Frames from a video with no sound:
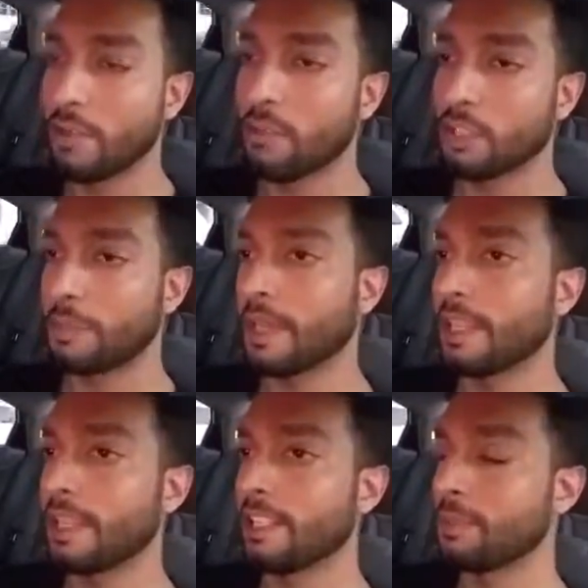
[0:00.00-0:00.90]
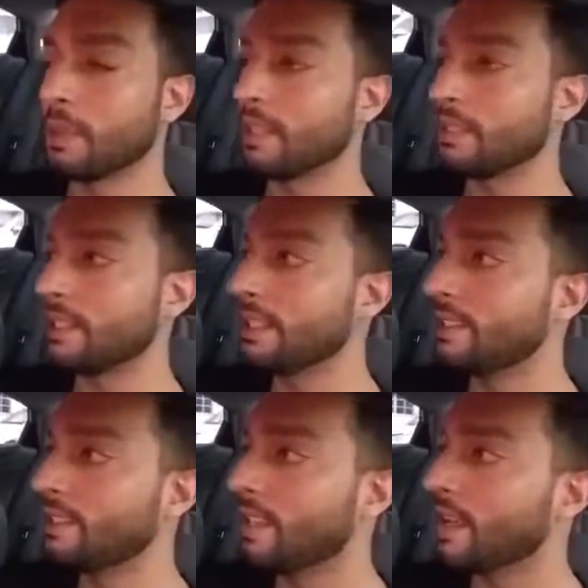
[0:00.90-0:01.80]
People are speculating it's because the
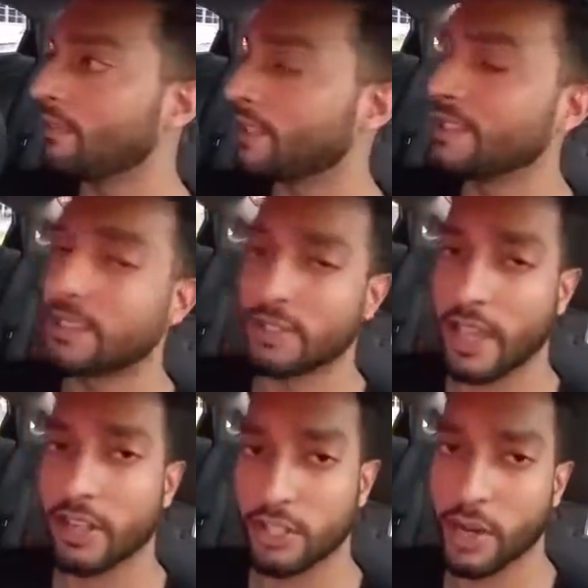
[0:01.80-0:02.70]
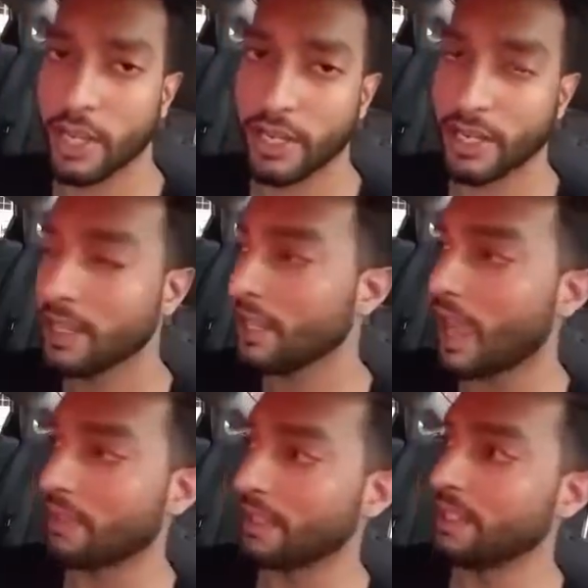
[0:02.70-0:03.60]
ETF, it's insider trading,
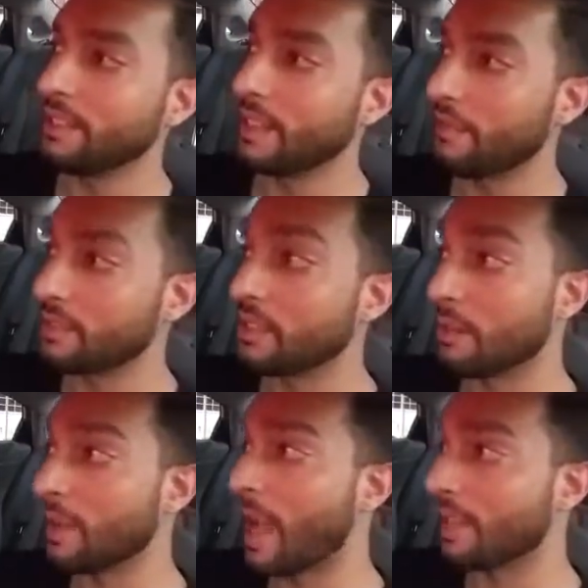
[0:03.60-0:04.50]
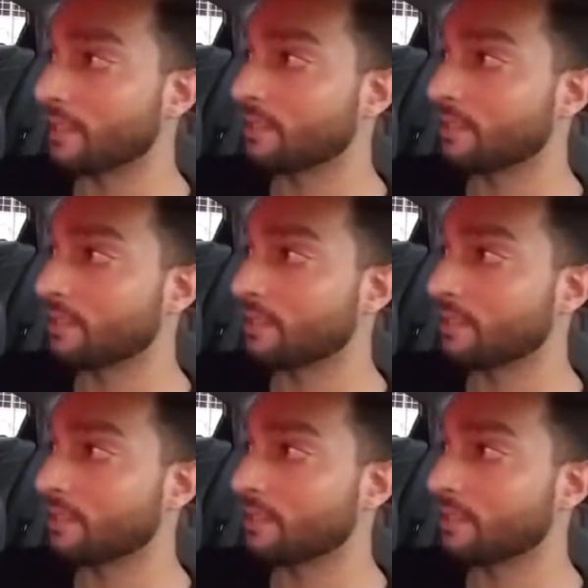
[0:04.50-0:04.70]
and the ETF is going to pass.